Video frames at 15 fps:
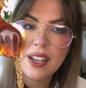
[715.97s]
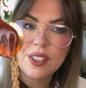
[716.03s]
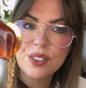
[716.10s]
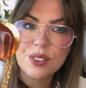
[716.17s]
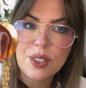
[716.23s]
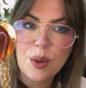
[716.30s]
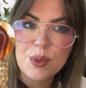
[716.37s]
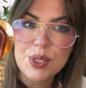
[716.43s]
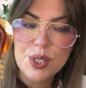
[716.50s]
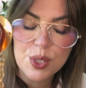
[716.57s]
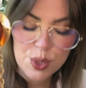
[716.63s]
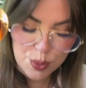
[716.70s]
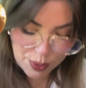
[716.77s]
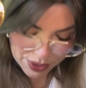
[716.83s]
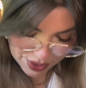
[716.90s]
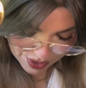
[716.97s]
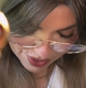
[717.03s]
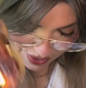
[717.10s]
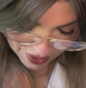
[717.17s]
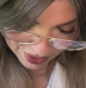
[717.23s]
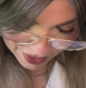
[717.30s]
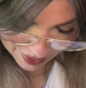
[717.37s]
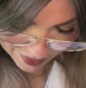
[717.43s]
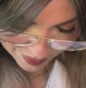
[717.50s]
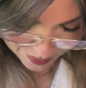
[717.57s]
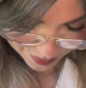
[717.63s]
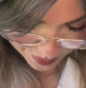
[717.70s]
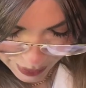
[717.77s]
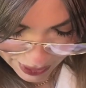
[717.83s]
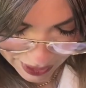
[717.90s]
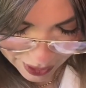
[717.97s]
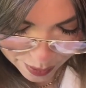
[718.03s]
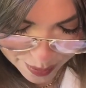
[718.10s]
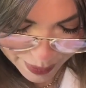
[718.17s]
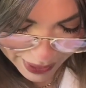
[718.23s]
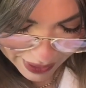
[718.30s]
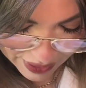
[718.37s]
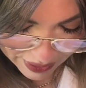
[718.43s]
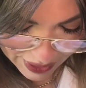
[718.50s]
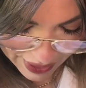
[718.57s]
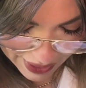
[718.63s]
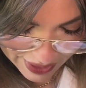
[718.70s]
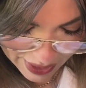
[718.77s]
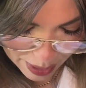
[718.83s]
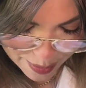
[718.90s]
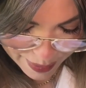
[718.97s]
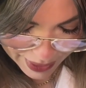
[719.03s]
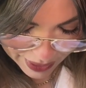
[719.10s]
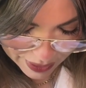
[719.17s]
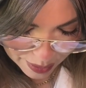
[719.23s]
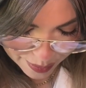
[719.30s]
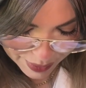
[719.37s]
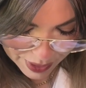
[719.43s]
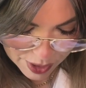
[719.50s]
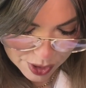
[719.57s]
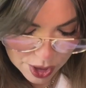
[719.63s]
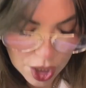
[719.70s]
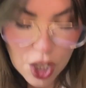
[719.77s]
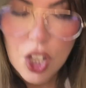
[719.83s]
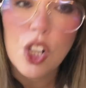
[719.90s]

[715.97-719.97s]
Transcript: I thought that was the sweetest thing. Speaking of Bakelite, I picked up these